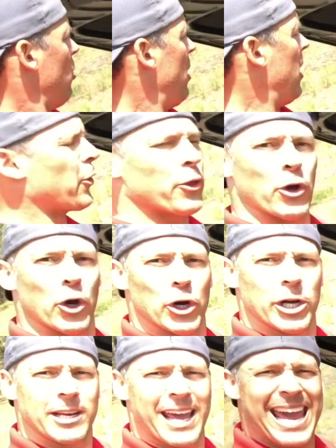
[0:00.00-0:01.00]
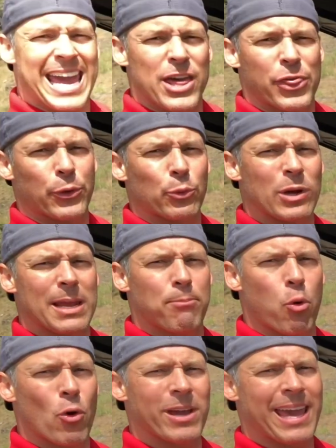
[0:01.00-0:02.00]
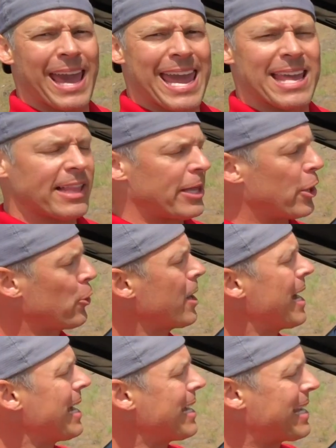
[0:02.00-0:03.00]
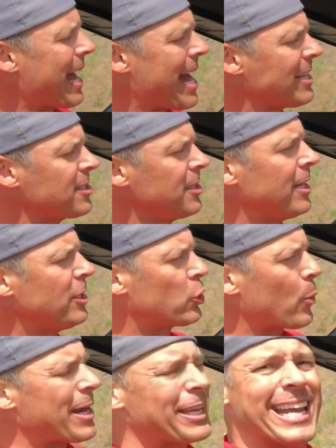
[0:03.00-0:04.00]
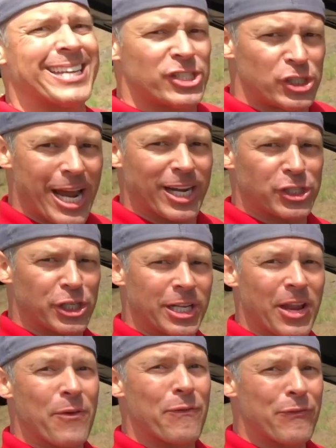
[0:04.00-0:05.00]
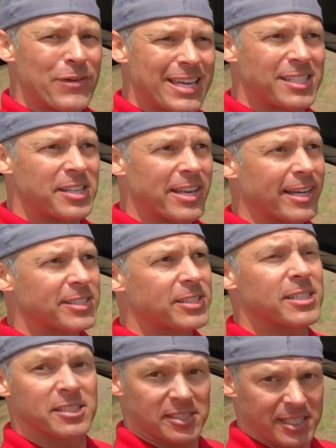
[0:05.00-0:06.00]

panel. This is one of the hardest fought competitions in the global automotive industry, proving that the